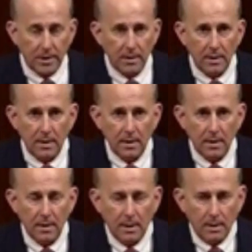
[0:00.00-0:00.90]
Or some
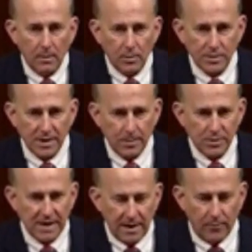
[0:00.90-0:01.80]
say if we get rid
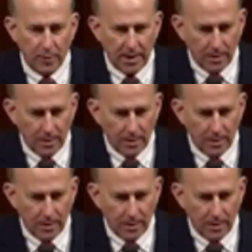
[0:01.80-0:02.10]
of